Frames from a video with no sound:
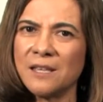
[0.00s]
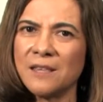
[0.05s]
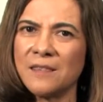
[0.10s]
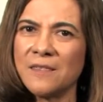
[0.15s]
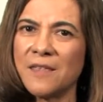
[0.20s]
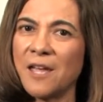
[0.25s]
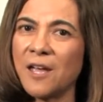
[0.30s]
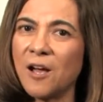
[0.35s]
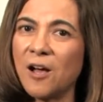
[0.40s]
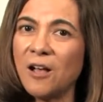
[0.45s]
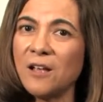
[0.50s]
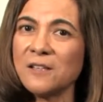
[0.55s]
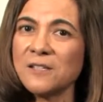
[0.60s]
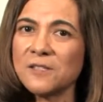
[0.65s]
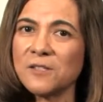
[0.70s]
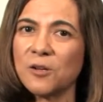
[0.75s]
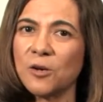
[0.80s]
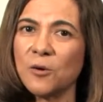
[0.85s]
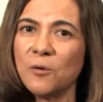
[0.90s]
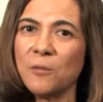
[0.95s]
They
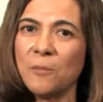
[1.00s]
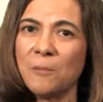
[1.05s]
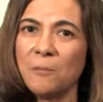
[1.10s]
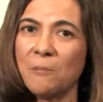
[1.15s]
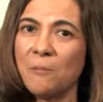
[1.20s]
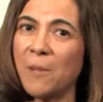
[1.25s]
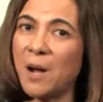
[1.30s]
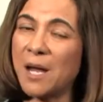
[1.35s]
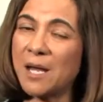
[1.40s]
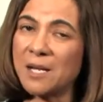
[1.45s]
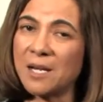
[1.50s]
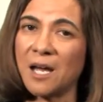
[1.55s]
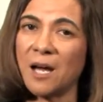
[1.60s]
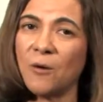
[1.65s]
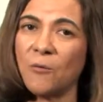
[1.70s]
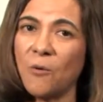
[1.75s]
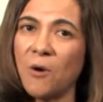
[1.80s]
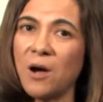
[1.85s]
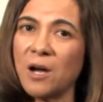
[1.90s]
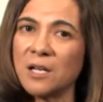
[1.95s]
also might not
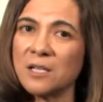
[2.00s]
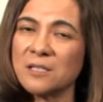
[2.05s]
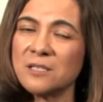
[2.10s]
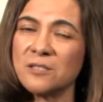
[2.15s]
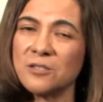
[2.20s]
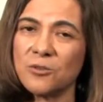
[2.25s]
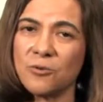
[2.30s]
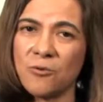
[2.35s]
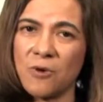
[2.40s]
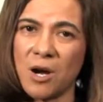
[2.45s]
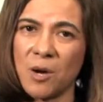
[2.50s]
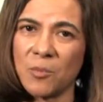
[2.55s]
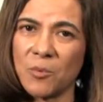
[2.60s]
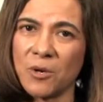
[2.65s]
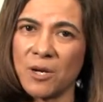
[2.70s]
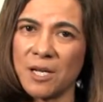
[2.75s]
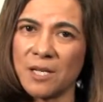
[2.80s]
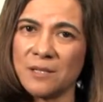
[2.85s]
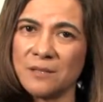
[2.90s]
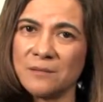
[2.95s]
want to
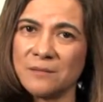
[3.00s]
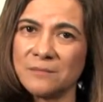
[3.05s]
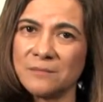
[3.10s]
cooperate.